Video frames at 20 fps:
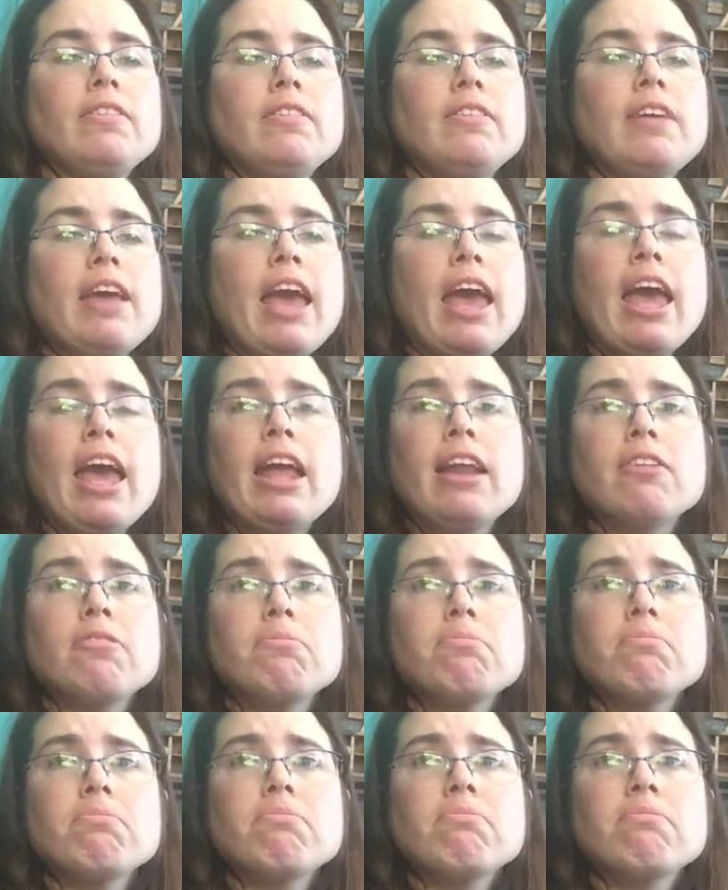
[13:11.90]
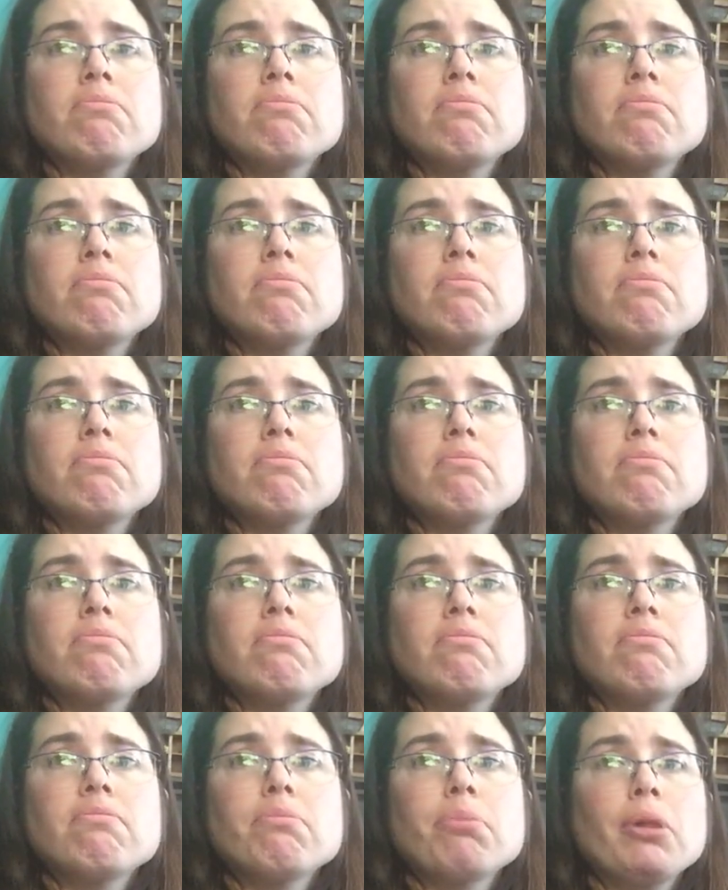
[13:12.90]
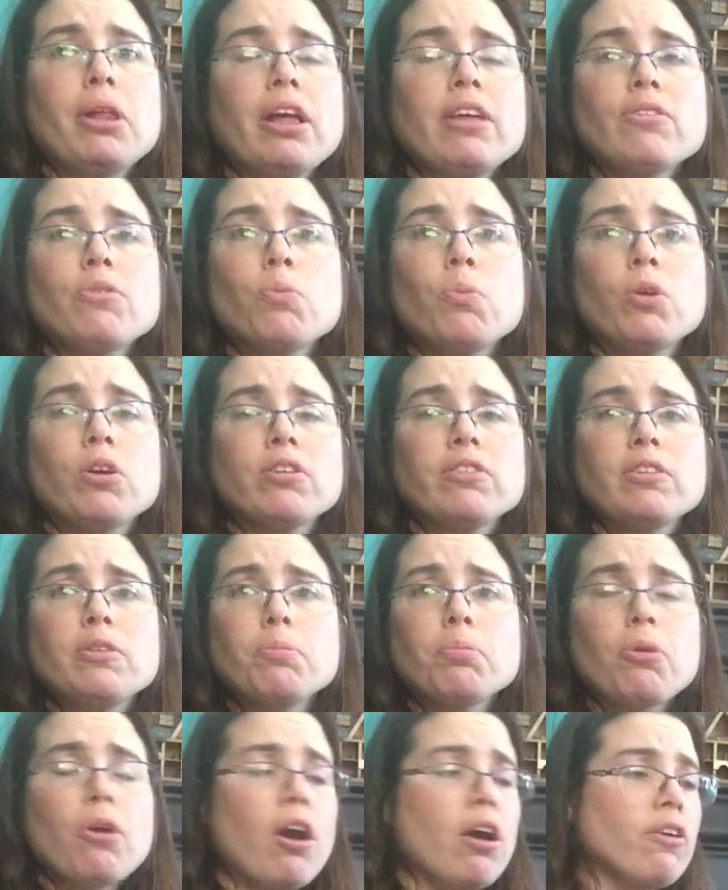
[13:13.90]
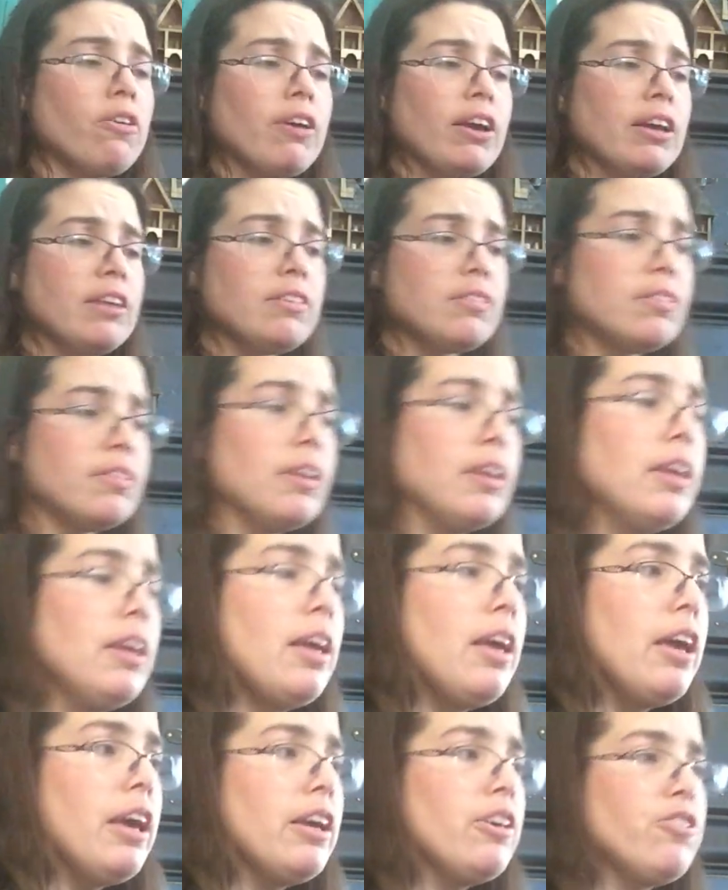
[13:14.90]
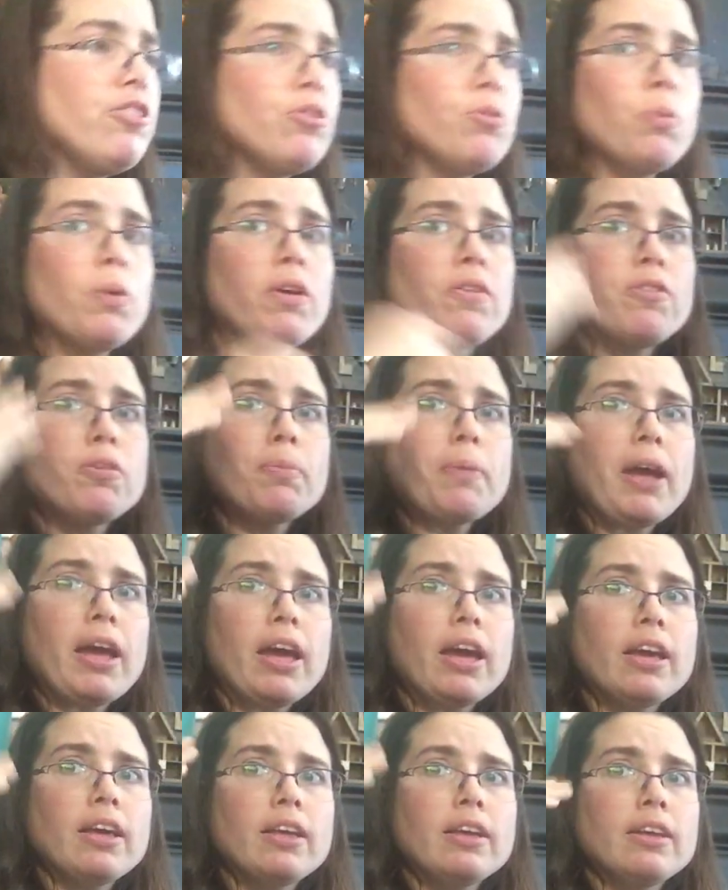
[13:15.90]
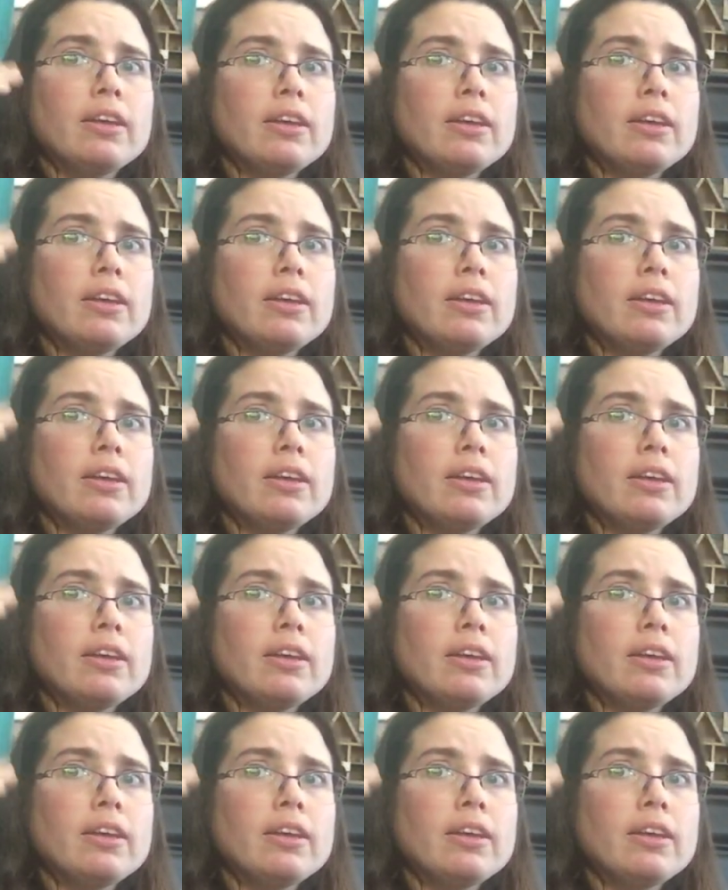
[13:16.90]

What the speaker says: 10 plus works in progress. It's just wherever my